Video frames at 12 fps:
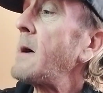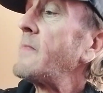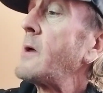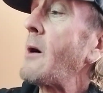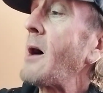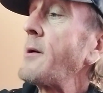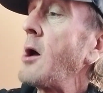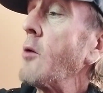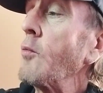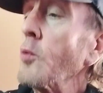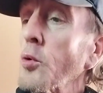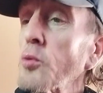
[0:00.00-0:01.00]
There are no
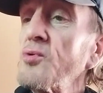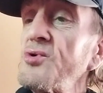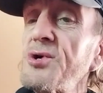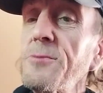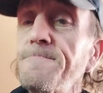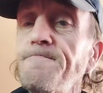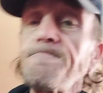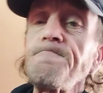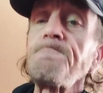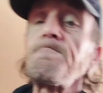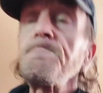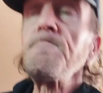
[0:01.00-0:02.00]
rules.
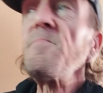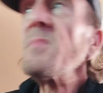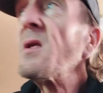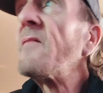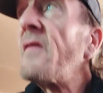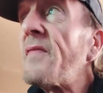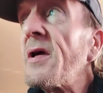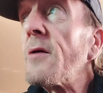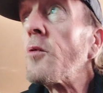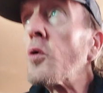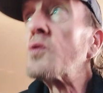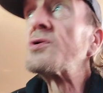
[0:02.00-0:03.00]
If you think
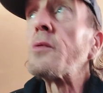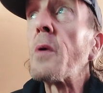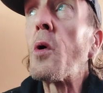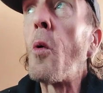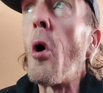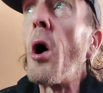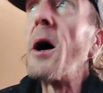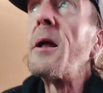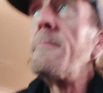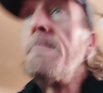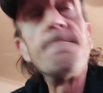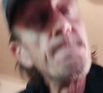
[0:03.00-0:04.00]
rules are required